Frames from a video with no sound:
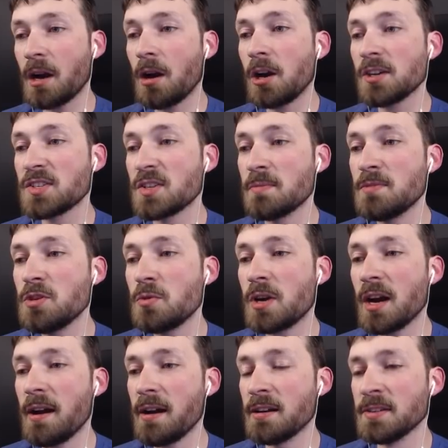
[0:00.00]
Awesome, new
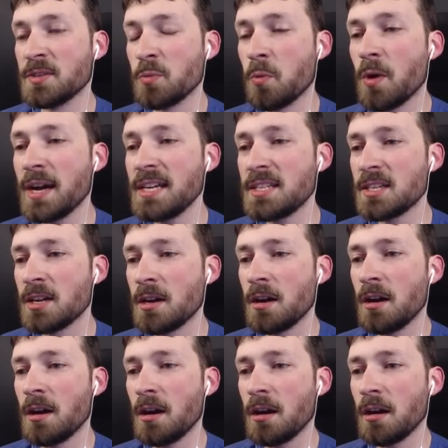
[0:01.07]
cards, white
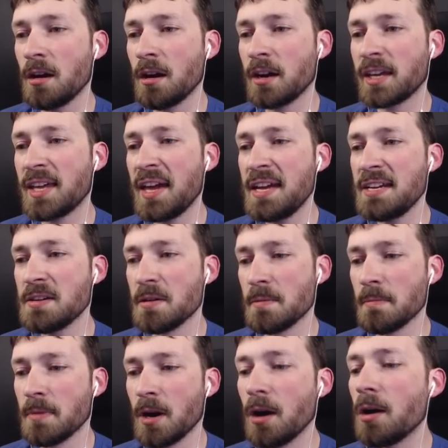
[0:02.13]
arcanum.